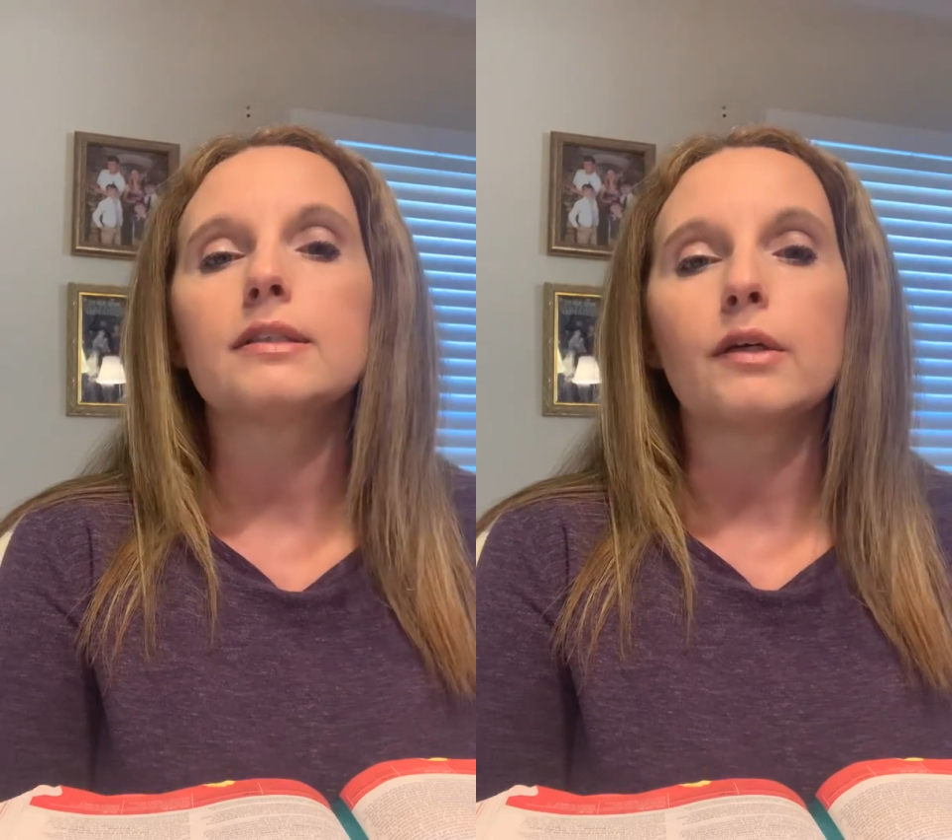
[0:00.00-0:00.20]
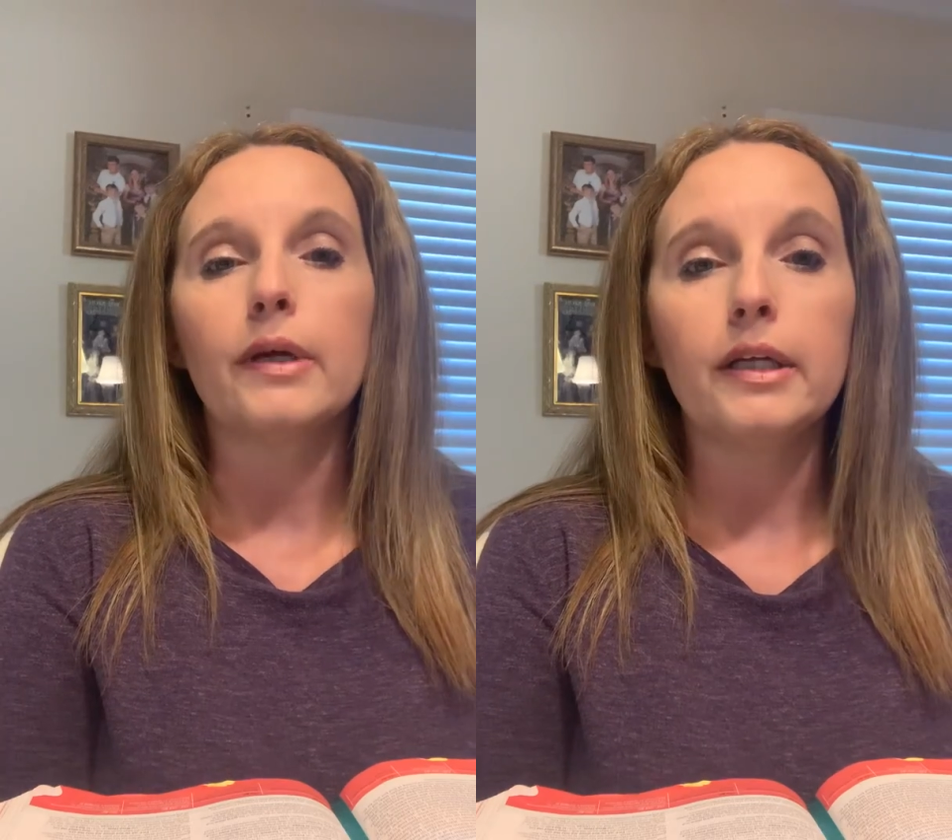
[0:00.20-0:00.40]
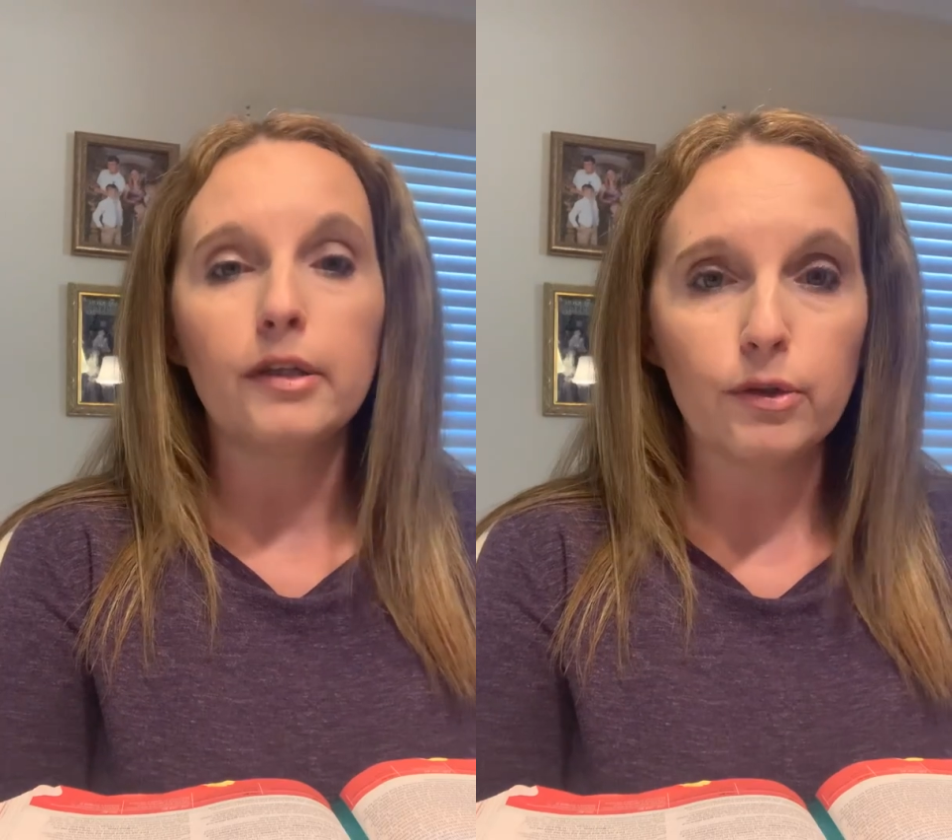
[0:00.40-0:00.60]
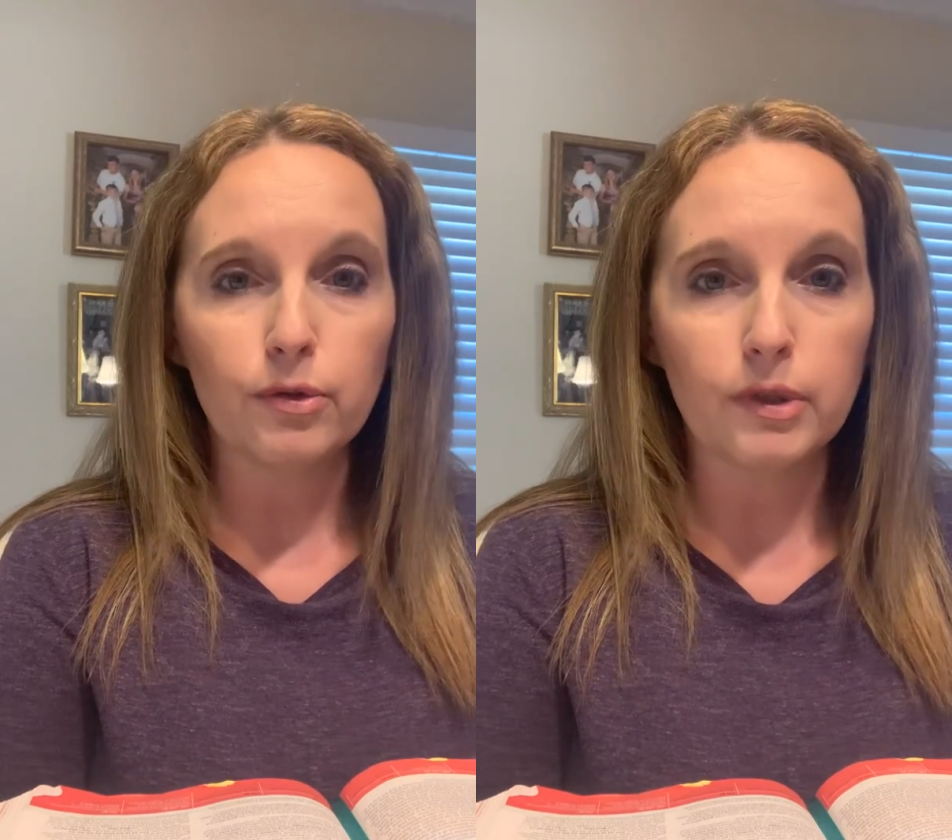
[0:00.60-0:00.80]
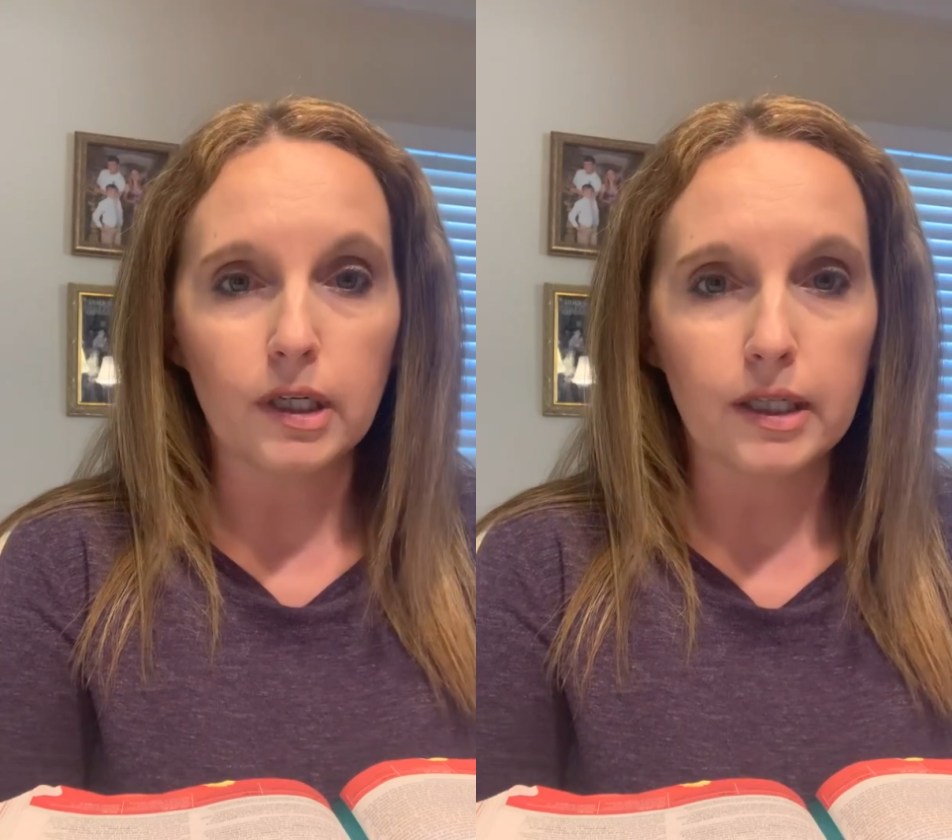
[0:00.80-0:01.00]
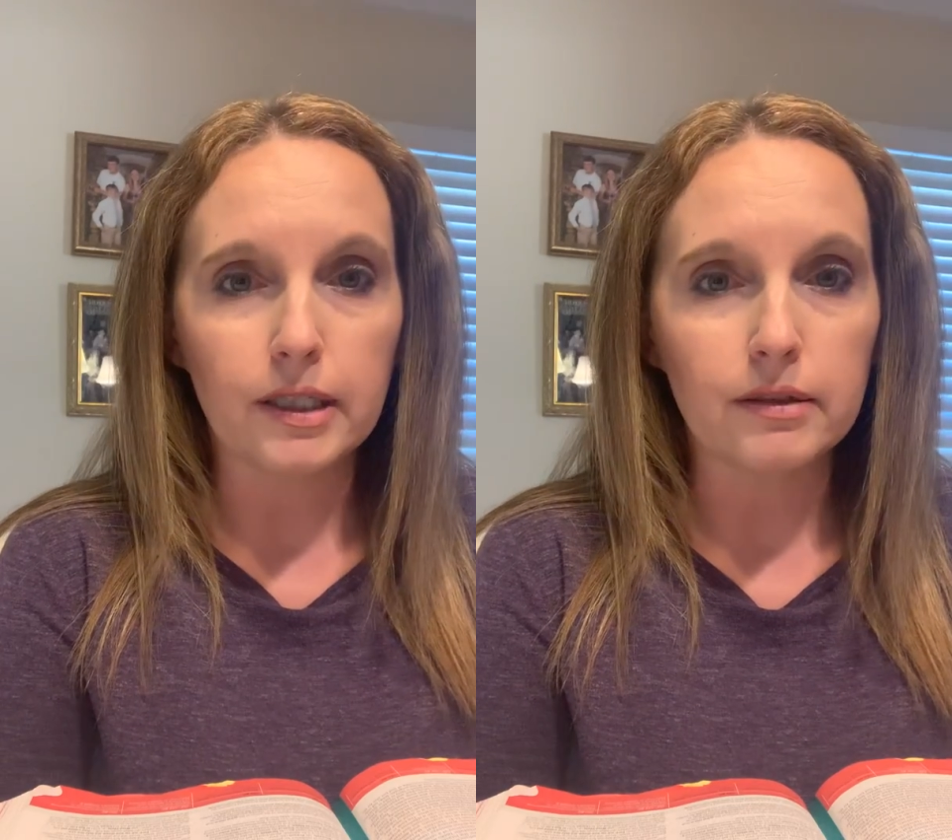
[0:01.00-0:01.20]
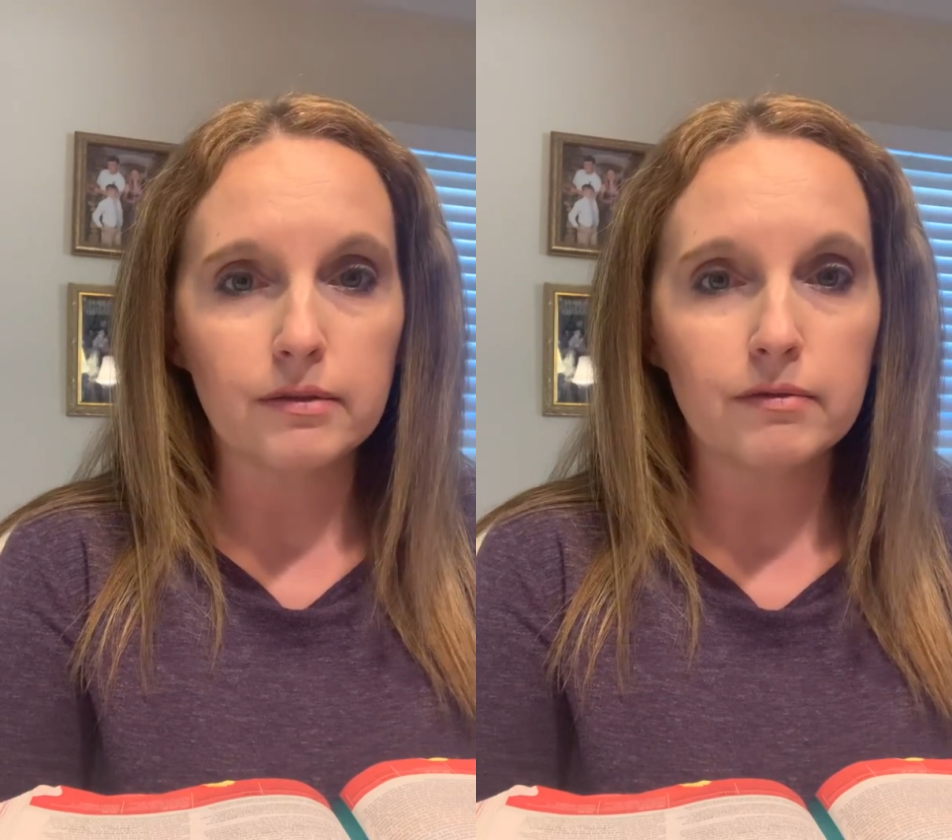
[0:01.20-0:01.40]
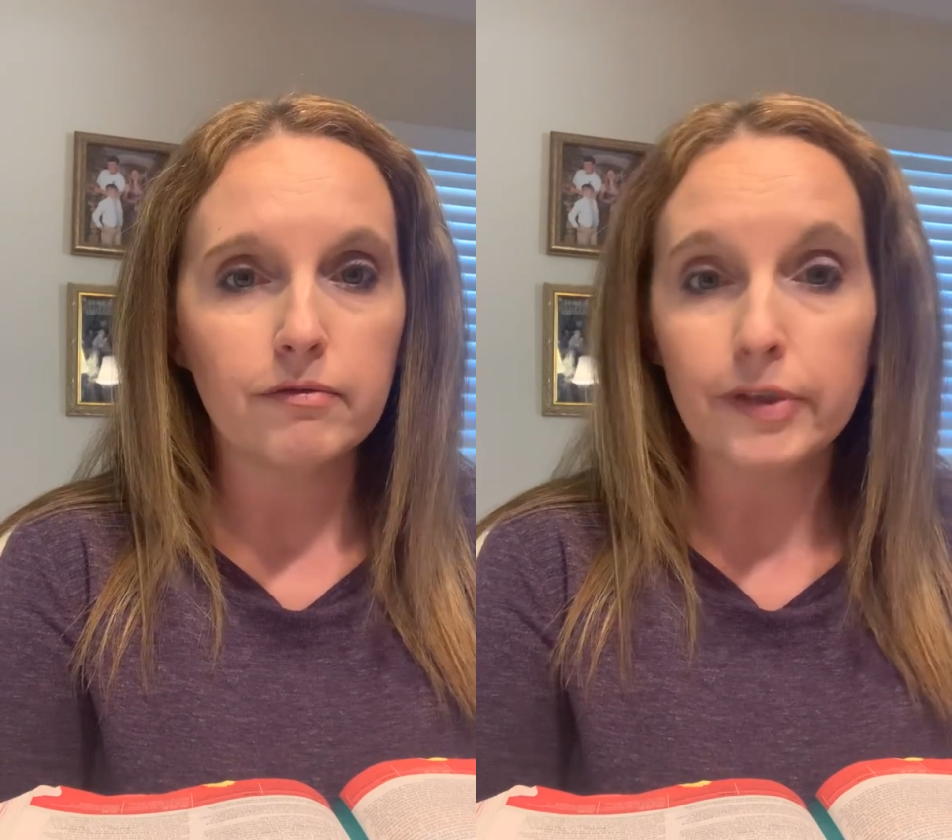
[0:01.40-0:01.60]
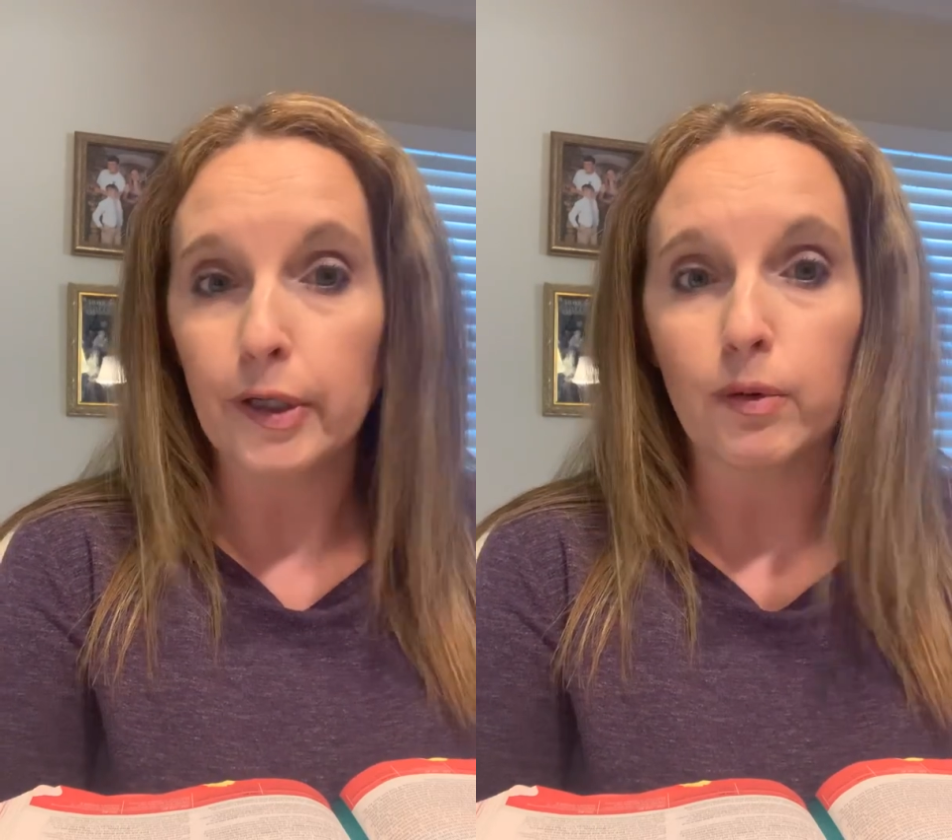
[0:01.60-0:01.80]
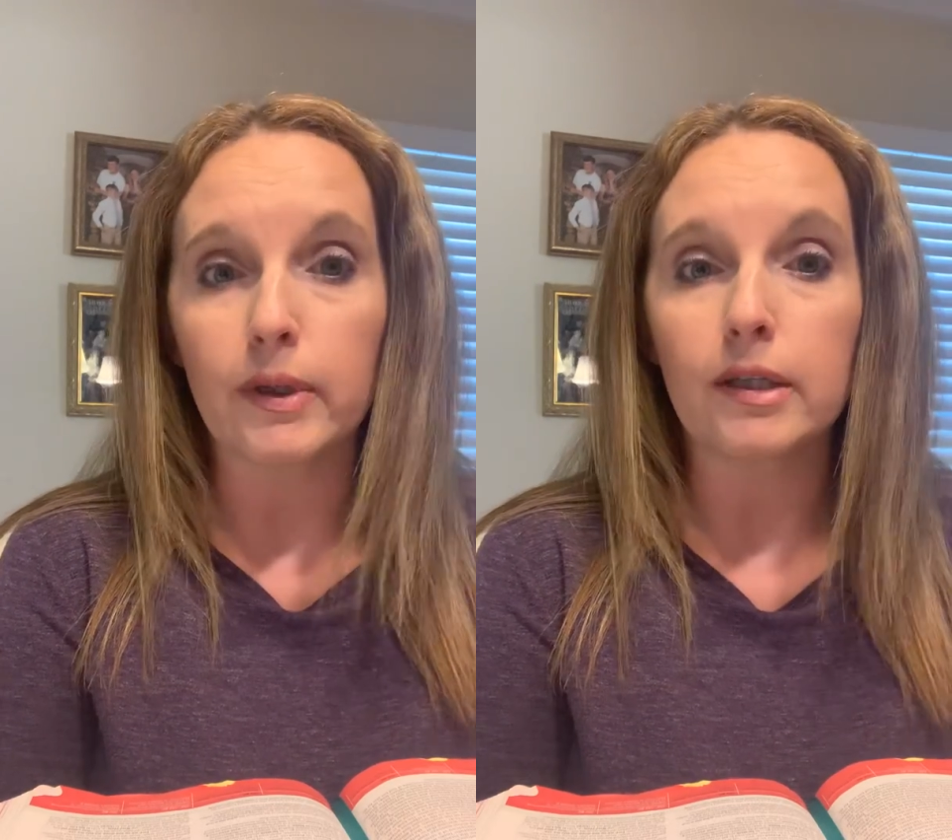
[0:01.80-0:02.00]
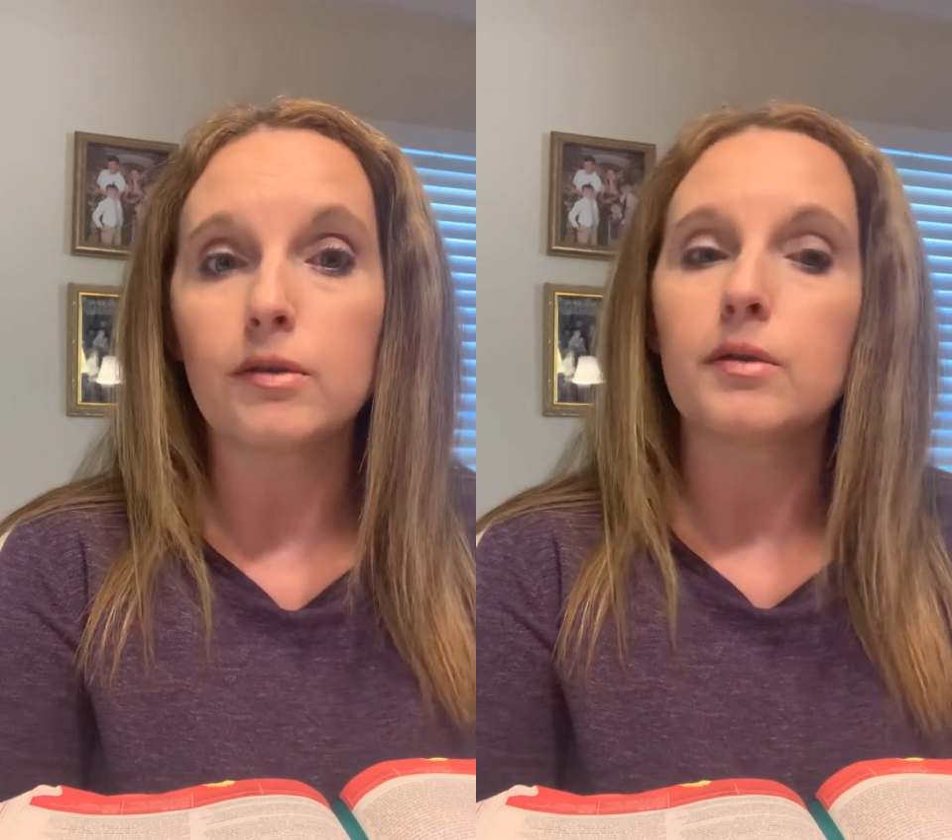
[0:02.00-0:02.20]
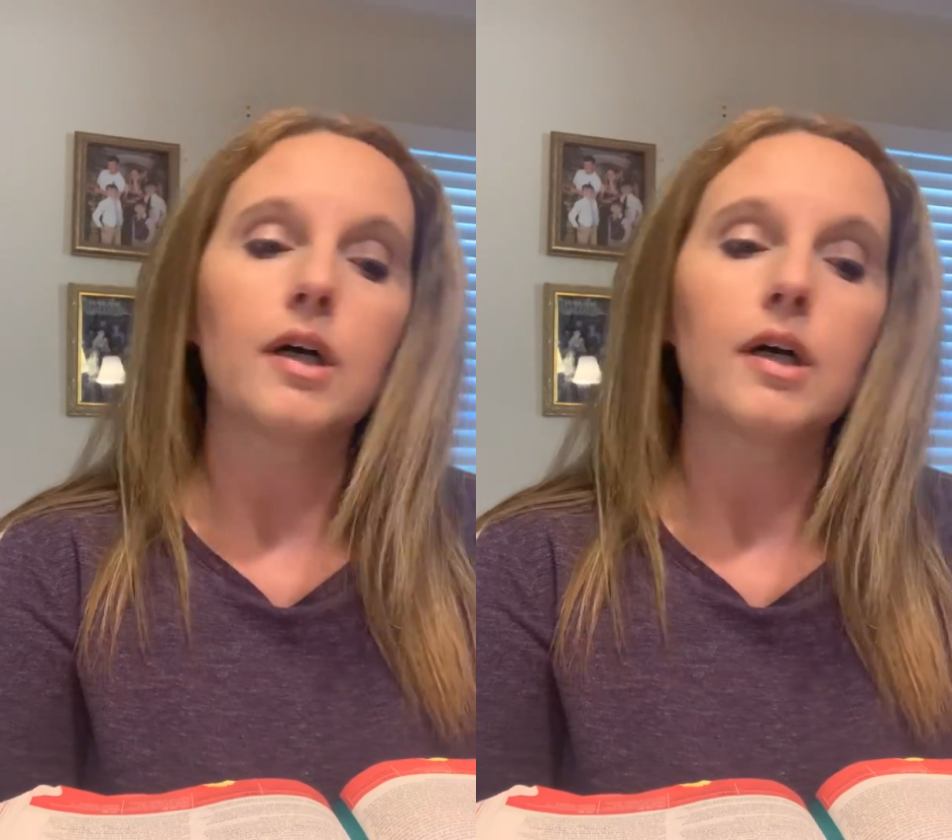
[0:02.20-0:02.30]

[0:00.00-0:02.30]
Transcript: so he knew God very well.